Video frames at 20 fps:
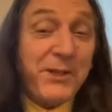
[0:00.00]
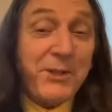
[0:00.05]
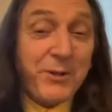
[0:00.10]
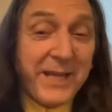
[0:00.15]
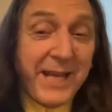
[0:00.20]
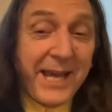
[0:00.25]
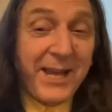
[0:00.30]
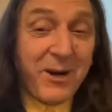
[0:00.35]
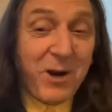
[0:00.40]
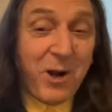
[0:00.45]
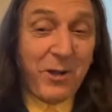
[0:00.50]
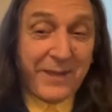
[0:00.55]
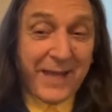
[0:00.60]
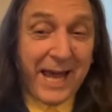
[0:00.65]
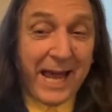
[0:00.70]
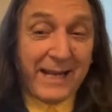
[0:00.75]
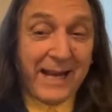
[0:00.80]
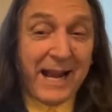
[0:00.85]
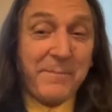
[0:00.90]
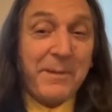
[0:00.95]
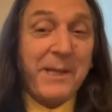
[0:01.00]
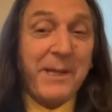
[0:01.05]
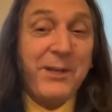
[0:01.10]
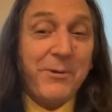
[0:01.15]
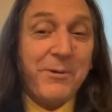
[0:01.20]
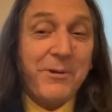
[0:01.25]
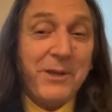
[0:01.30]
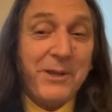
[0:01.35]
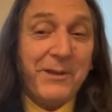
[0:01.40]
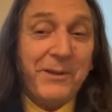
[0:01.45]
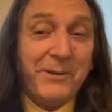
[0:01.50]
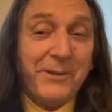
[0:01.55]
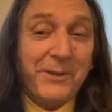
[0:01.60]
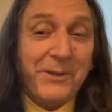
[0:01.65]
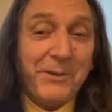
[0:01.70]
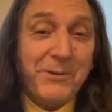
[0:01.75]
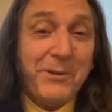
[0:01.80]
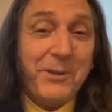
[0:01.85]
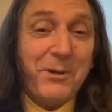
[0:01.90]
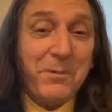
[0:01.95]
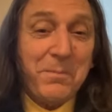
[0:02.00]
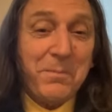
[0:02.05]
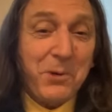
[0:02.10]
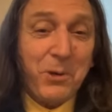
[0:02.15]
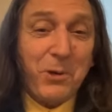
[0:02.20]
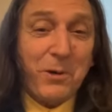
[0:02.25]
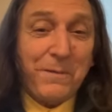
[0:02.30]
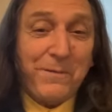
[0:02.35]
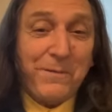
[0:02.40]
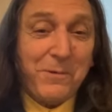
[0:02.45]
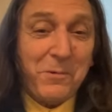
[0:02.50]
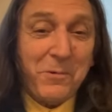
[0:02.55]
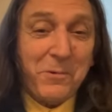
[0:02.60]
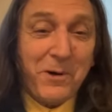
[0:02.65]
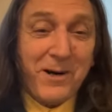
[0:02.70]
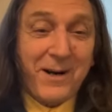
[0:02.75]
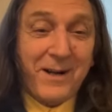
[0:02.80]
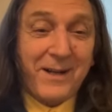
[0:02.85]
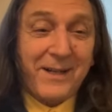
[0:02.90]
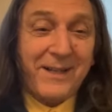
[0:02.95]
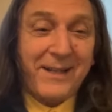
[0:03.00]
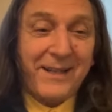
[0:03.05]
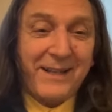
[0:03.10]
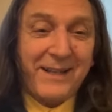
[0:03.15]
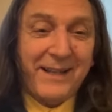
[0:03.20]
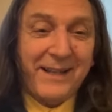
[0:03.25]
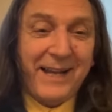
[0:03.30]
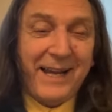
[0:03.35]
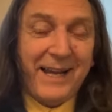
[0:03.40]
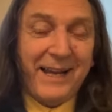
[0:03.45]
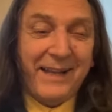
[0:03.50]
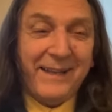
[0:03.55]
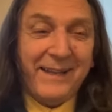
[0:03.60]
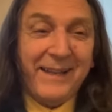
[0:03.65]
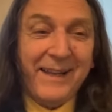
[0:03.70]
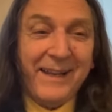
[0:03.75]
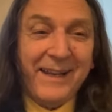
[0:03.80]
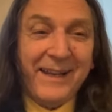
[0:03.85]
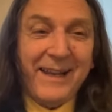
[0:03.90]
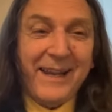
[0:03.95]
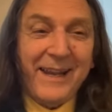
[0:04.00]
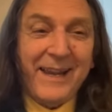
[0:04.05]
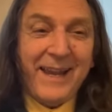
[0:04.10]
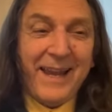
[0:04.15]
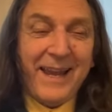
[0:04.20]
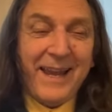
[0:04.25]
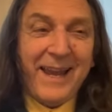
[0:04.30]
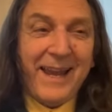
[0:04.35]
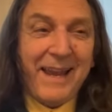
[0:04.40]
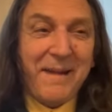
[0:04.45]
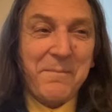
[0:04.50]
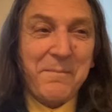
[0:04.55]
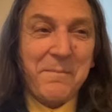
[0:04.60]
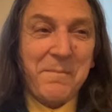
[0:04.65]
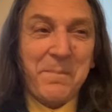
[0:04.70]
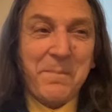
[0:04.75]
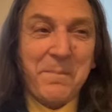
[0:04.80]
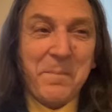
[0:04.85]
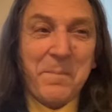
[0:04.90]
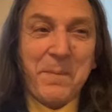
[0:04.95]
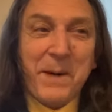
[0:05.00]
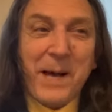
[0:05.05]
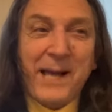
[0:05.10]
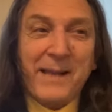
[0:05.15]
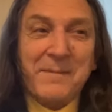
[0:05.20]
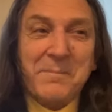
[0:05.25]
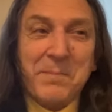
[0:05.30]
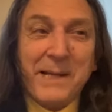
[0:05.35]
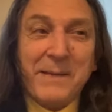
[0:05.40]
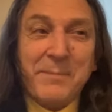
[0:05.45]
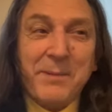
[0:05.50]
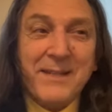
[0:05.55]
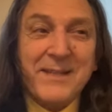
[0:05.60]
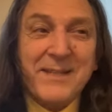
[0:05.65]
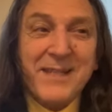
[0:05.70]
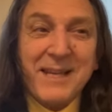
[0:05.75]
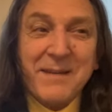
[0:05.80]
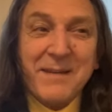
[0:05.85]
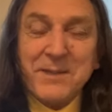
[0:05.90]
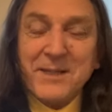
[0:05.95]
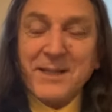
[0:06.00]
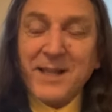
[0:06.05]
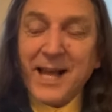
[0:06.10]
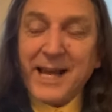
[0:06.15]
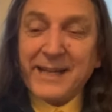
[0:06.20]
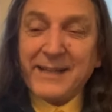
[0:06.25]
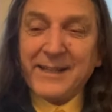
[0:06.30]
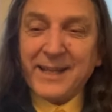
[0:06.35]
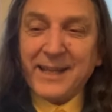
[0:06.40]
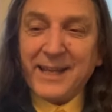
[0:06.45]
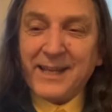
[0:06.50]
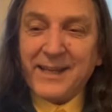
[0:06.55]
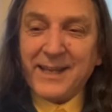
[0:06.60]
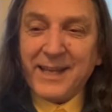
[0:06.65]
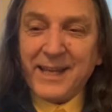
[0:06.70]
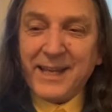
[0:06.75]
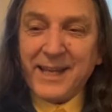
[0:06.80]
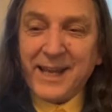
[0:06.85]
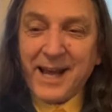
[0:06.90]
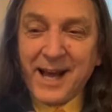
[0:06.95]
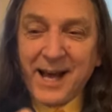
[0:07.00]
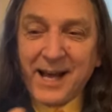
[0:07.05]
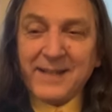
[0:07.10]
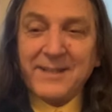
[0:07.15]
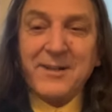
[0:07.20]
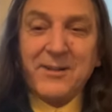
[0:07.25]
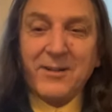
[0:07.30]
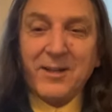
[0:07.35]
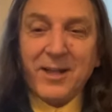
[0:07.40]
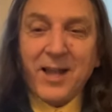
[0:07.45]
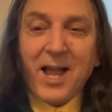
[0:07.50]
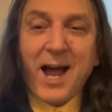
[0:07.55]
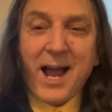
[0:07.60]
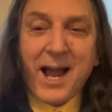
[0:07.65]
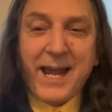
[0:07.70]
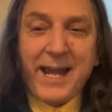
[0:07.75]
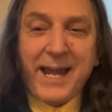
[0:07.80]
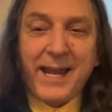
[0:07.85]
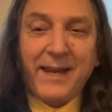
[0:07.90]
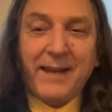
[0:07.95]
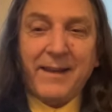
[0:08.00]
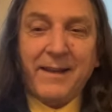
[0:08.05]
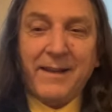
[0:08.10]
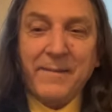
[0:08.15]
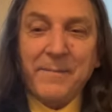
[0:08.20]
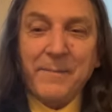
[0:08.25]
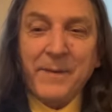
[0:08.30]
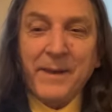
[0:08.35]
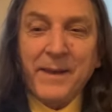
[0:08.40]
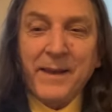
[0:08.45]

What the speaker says: you get all that. I mean you do beautiful work, and but it seems like the underlying